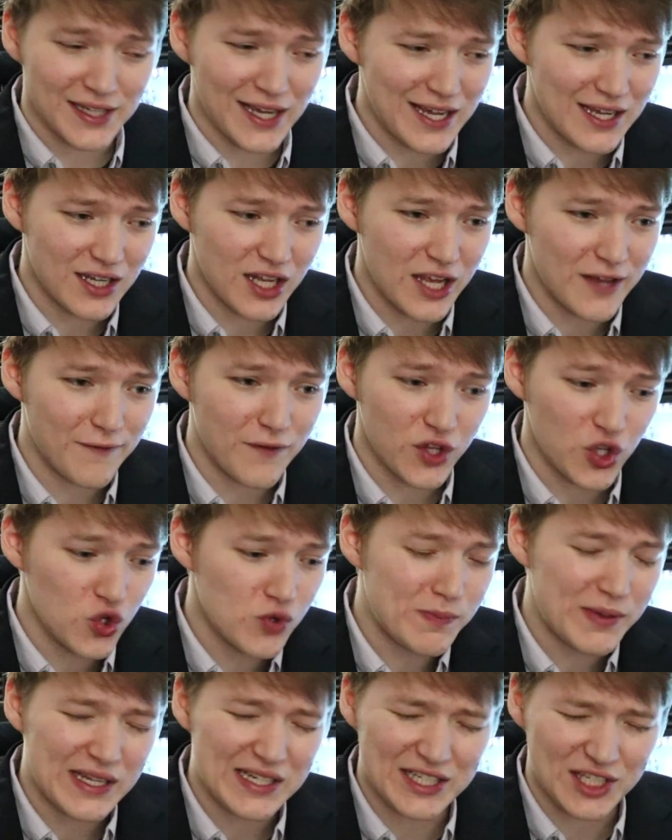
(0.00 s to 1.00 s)
Nate. If
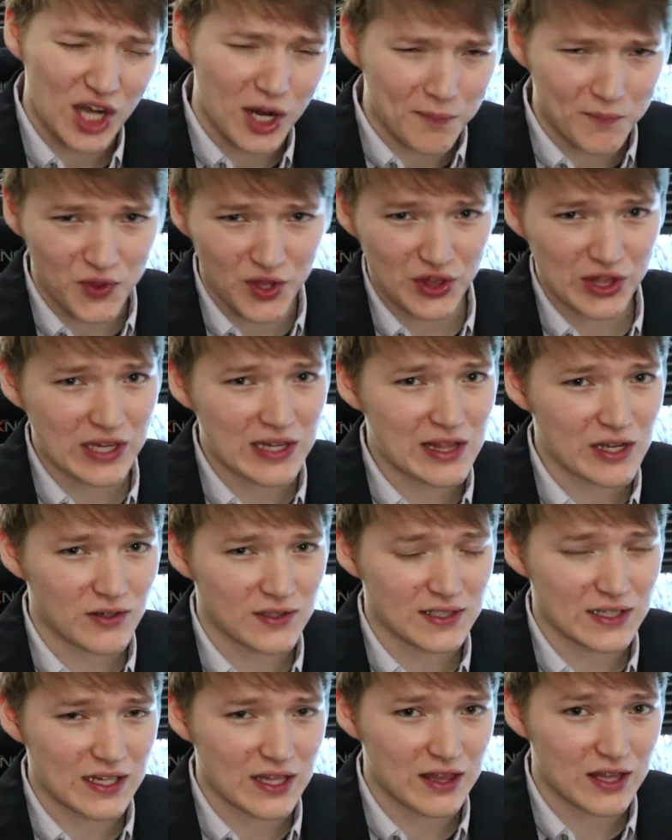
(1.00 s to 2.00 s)
you'd be dumb to think
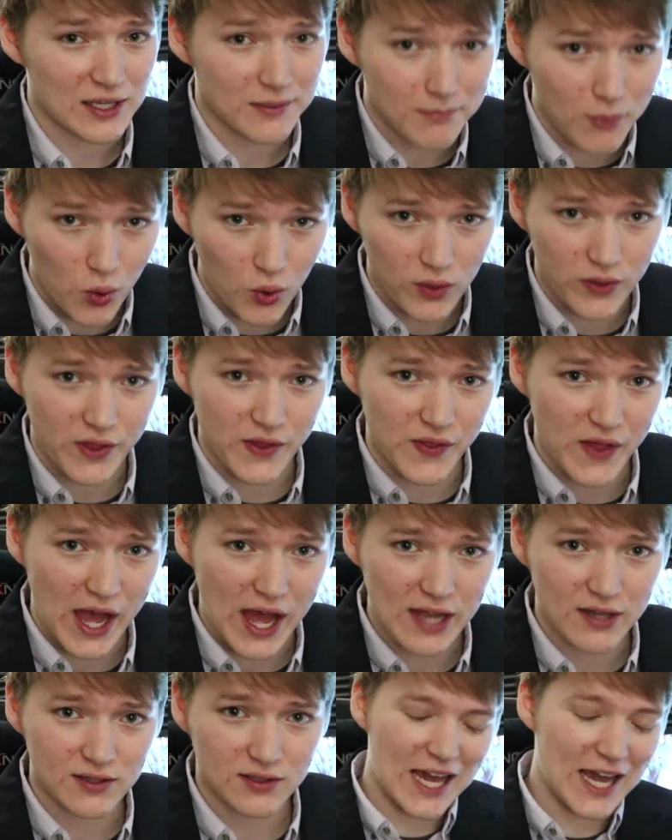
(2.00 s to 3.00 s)
there's anything more than
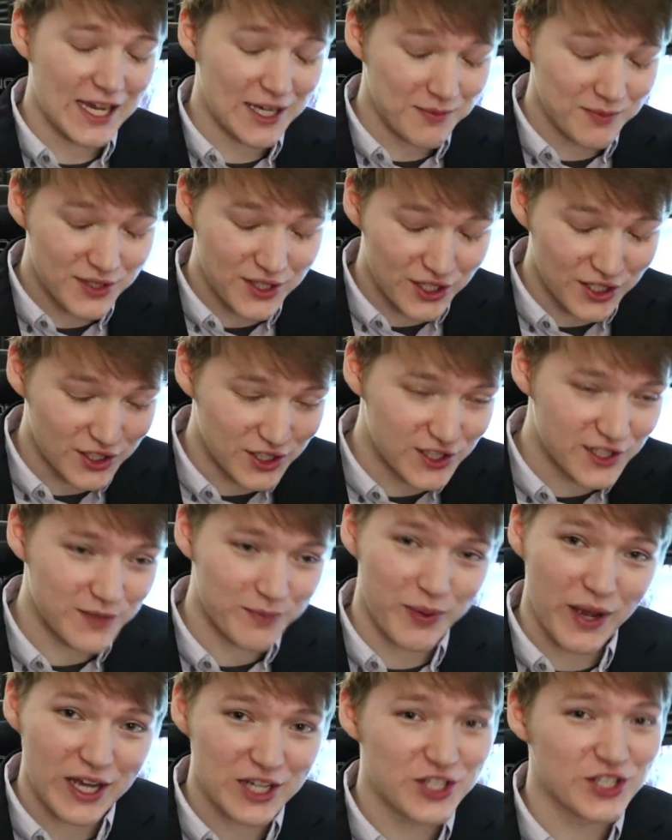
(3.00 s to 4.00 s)
that. Games,
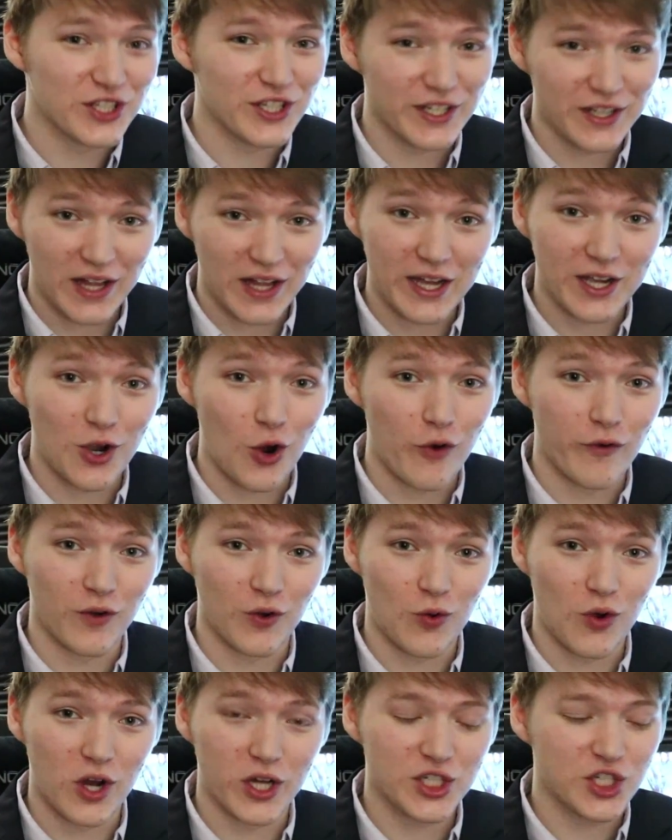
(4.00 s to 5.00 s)
especially like
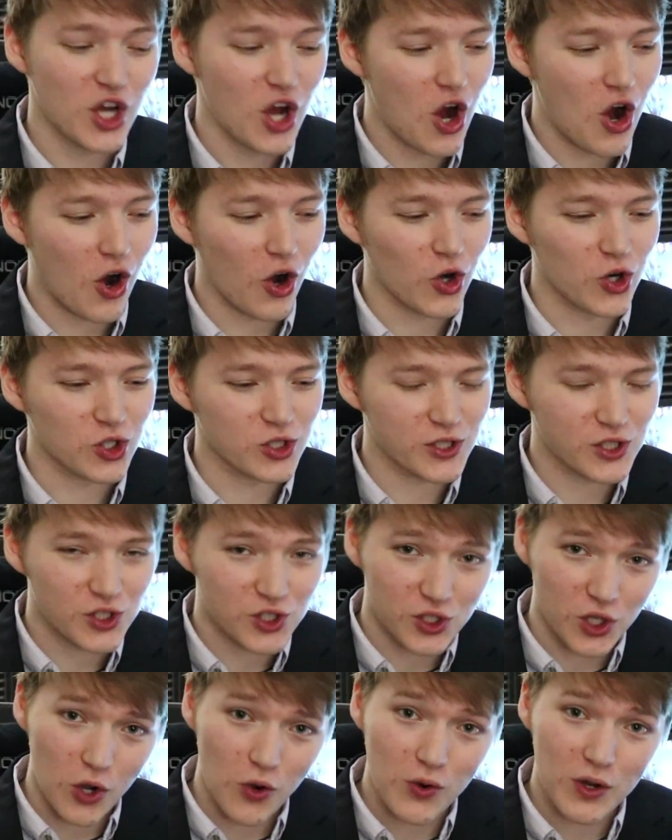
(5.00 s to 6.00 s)
Overwatch, are
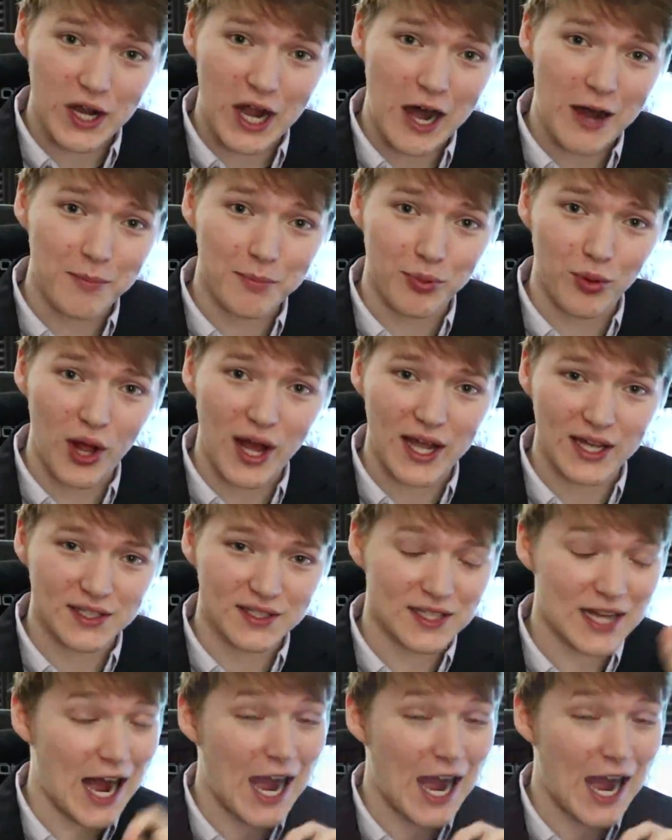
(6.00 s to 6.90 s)
so complex.